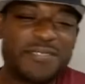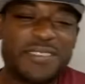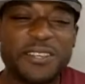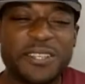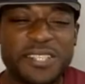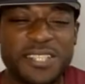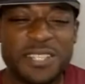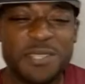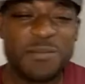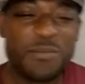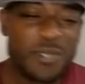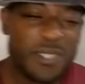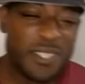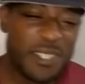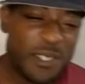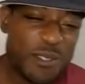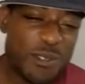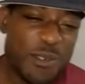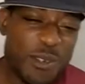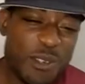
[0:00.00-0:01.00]
very deep
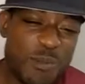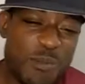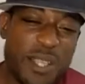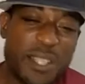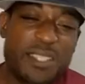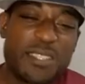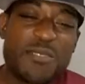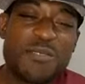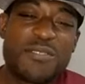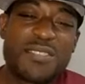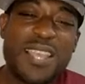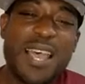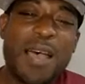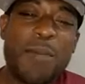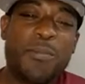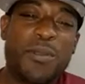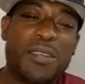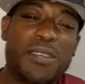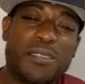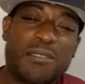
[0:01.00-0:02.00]
and introspective
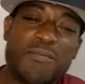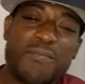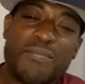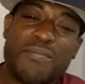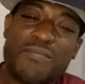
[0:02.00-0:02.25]
topic.